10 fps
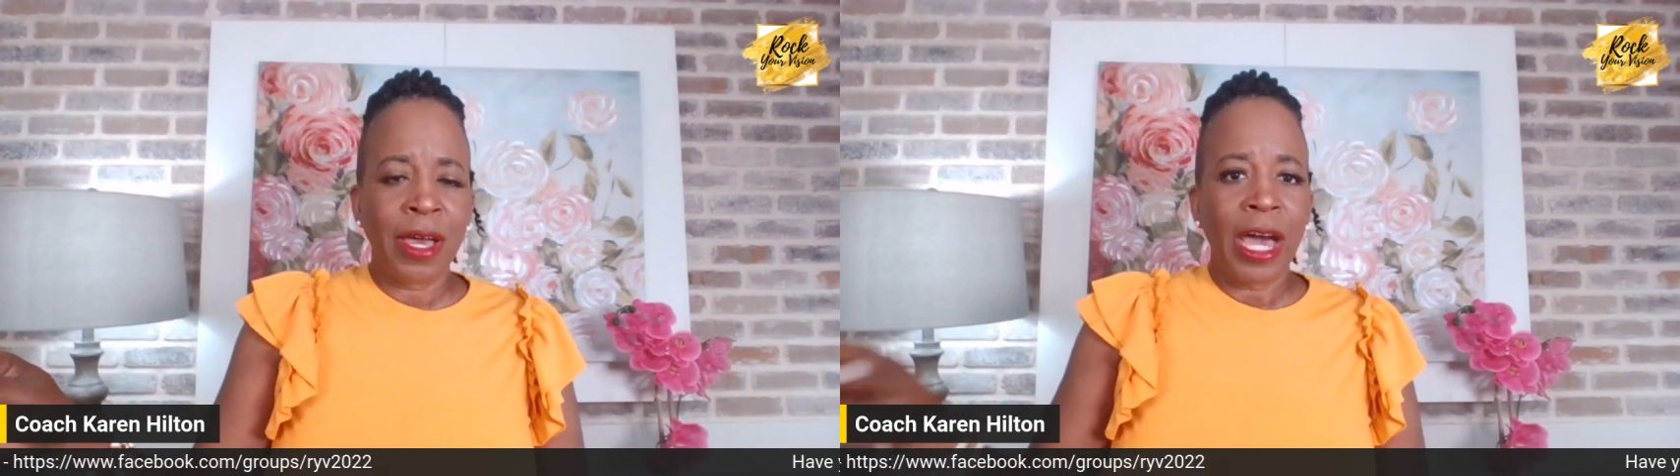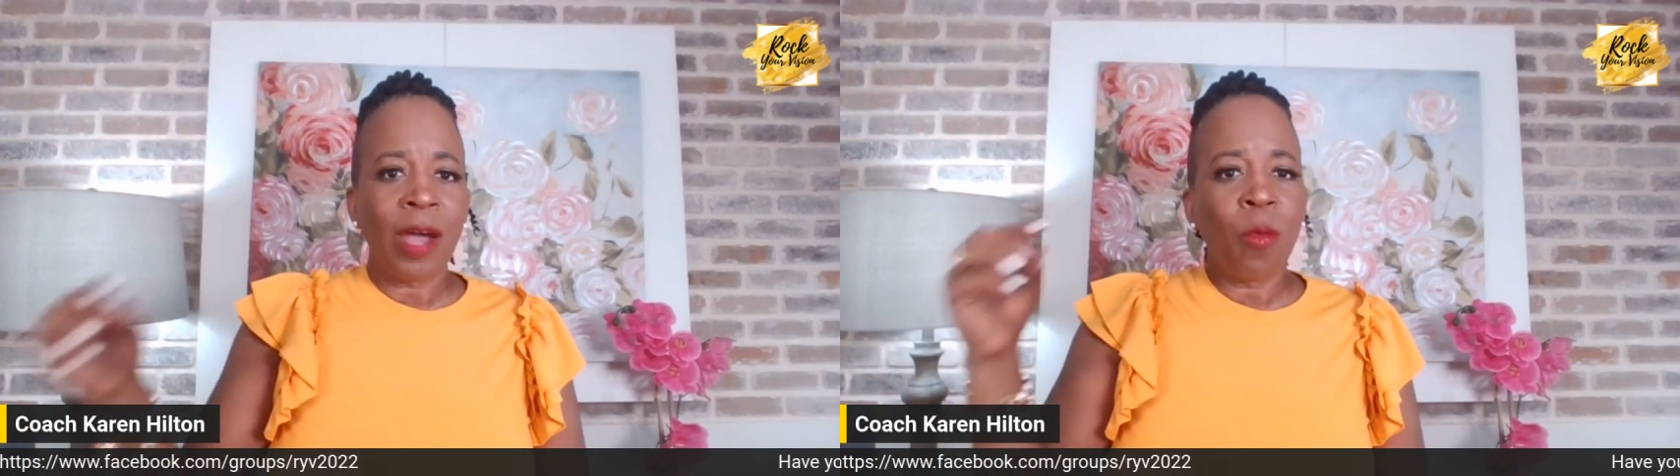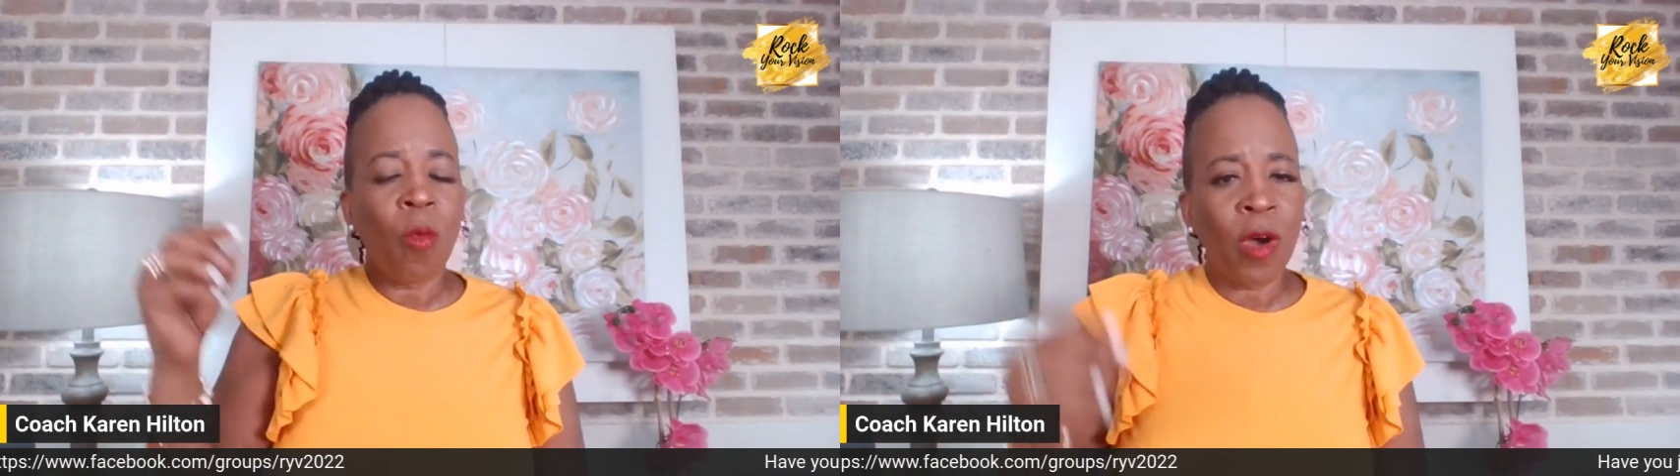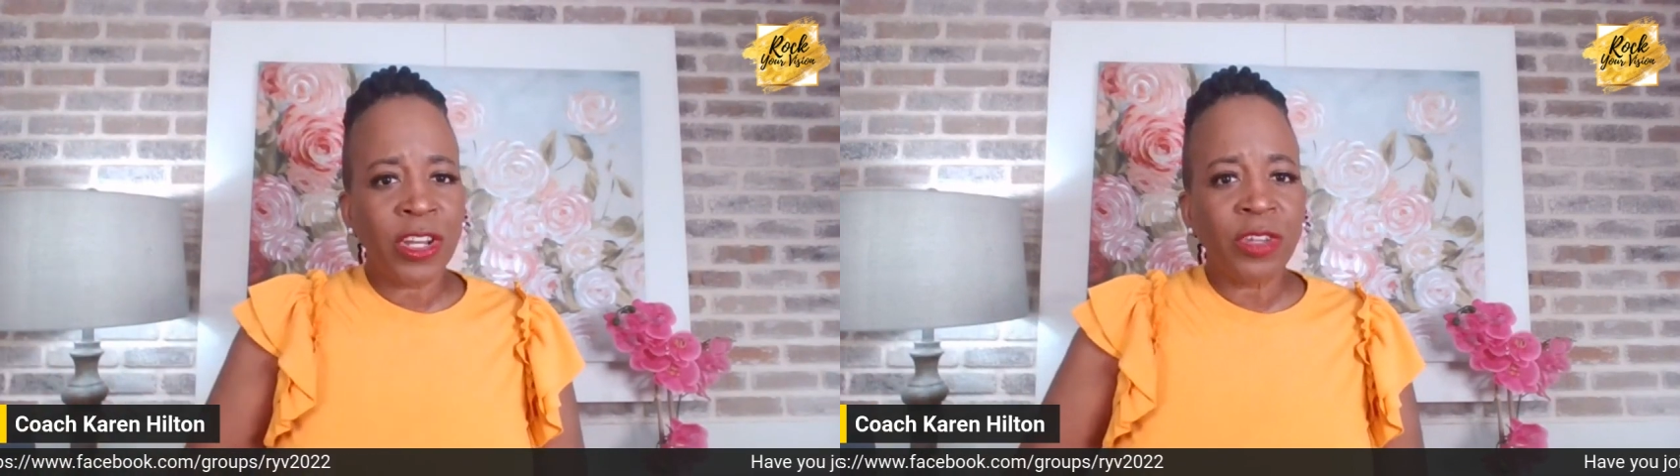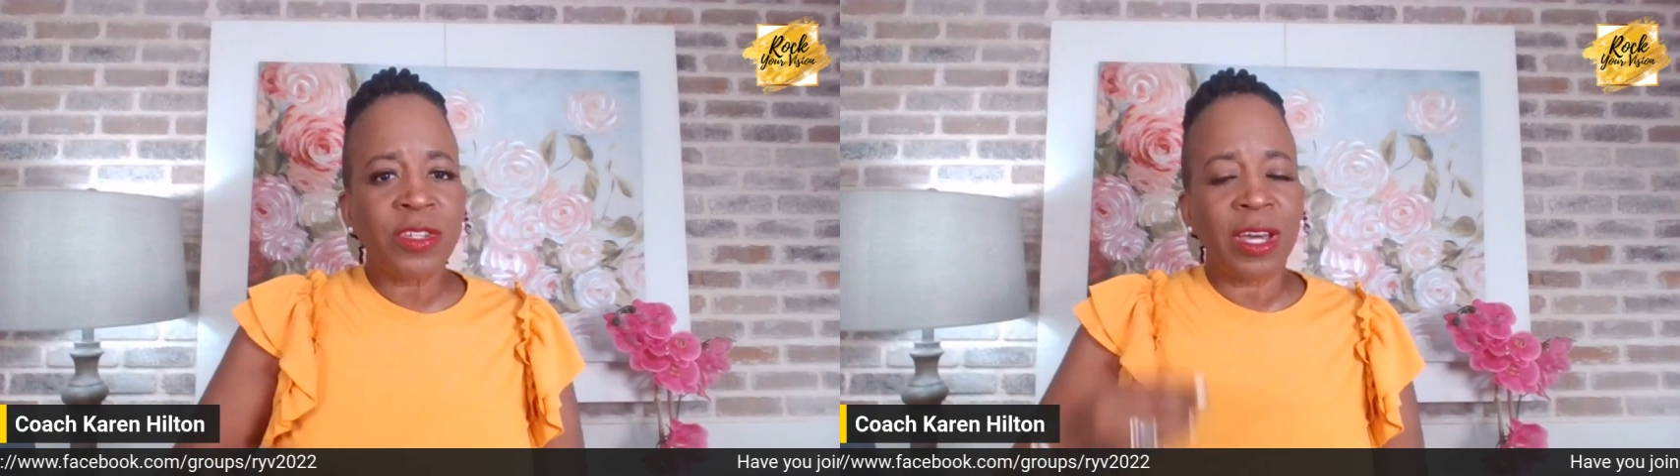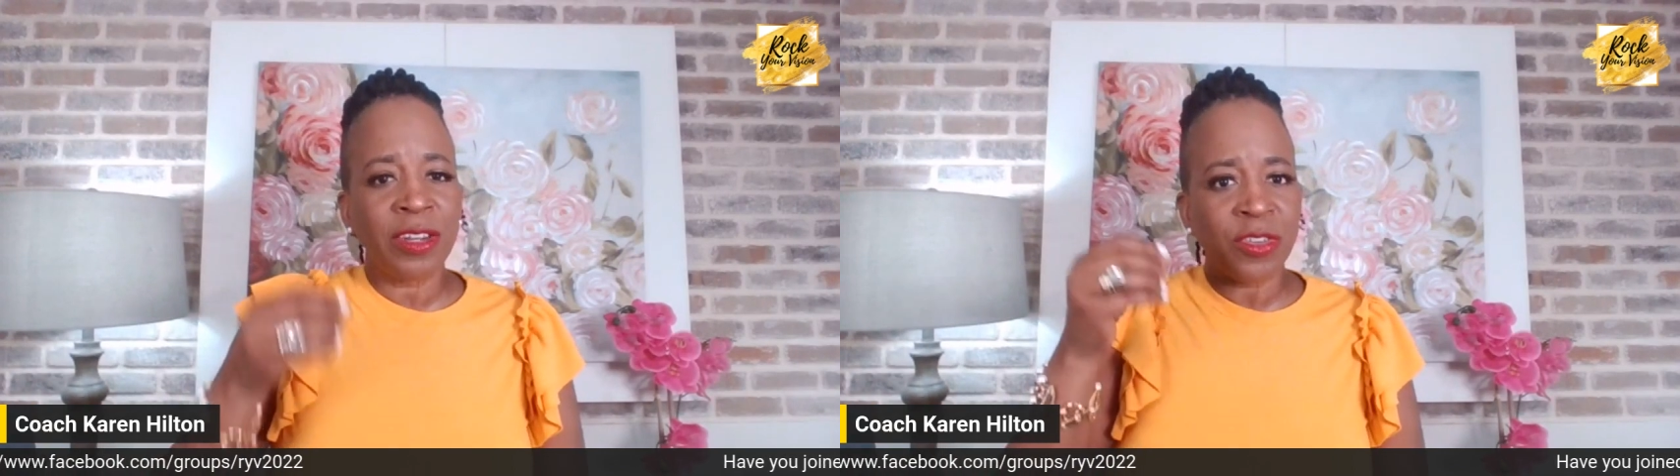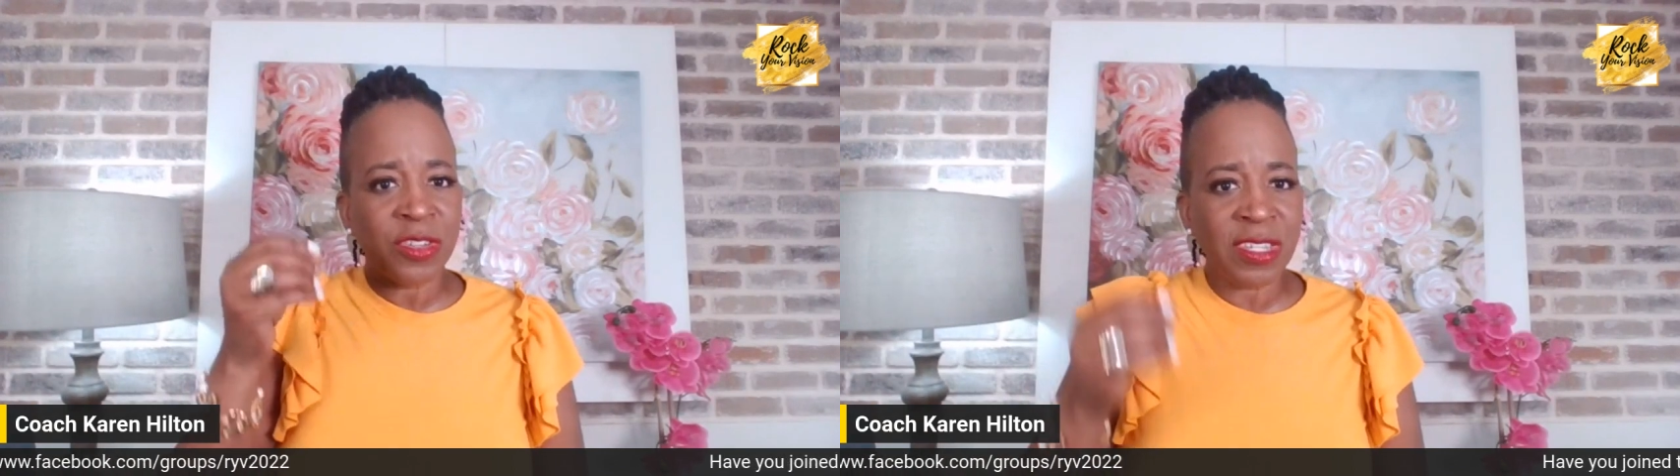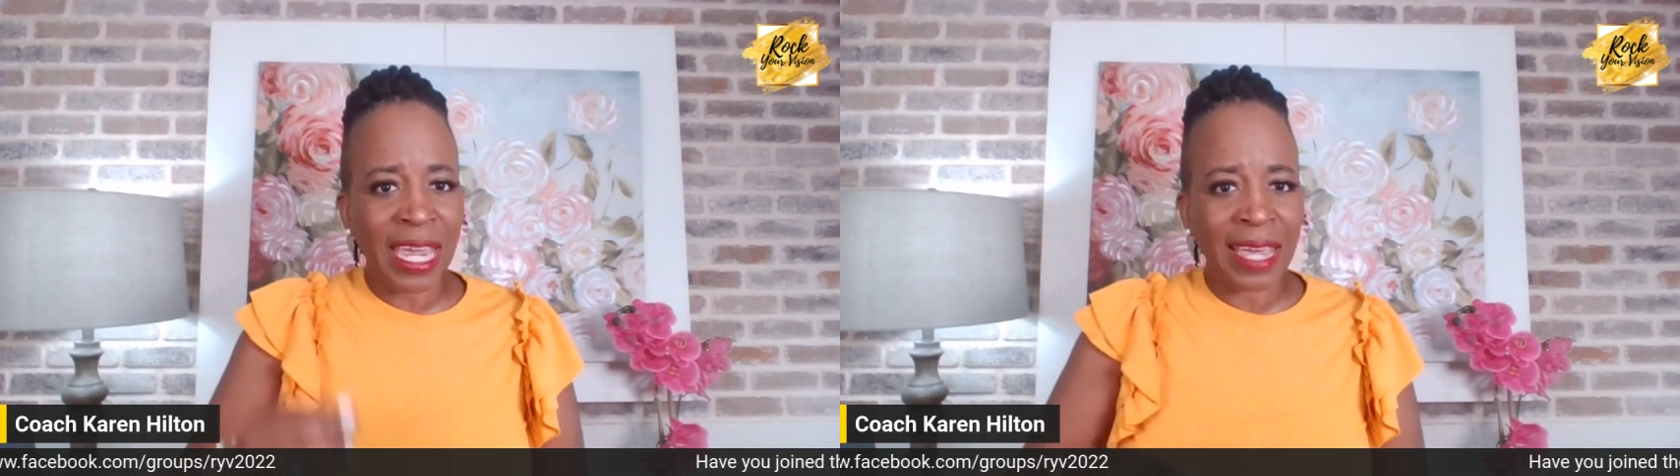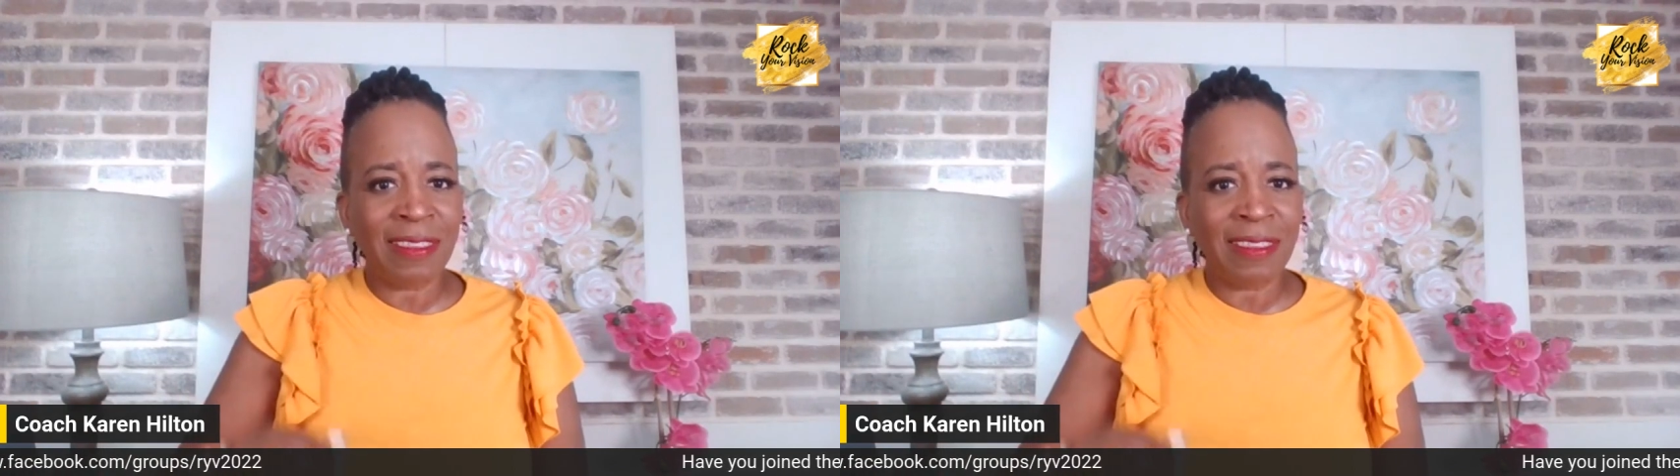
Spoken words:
I want you to understand